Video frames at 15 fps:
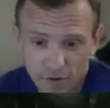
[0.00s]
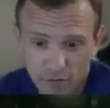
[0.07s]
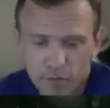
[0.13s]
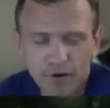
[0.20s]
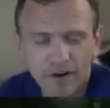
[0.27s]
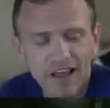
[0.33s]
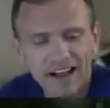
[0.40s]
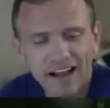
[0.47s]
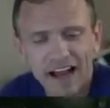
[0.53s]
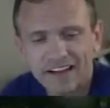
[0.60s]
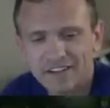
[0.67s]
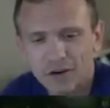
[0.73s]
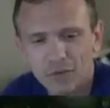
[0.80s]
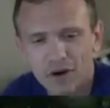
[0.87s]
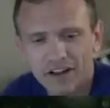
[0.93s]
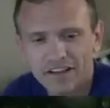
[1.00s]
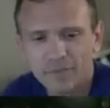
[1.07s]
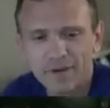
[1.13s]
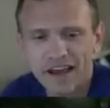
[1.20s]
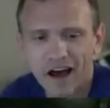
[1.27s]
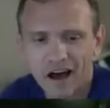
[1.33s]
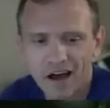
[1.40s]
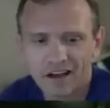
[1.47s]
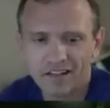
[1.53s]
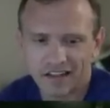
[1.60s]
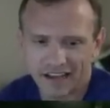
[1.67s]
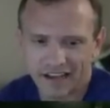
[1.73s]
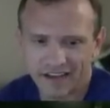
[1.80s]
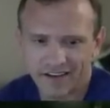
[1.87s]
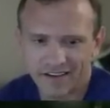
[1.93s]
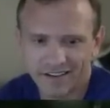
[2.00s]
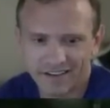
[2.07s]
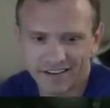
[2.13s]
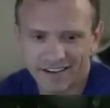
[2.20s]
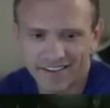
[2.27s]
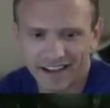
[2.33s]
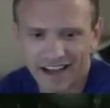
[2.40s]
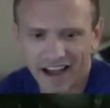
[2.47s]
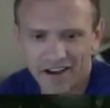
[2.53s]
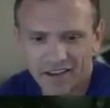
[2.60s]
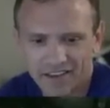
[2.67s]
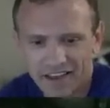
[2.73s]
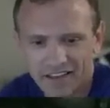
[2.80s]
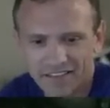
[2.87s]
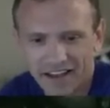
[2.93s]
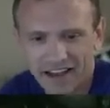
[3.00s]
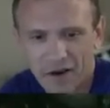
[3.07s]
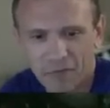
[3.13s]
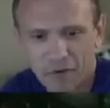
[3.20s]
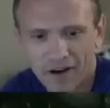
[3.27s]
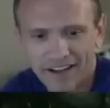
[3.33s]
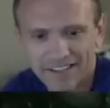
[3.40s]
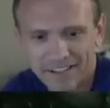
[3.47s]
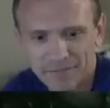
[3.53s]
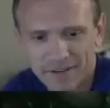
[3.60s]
but like, I don't want it to be ugly. Like I want it to be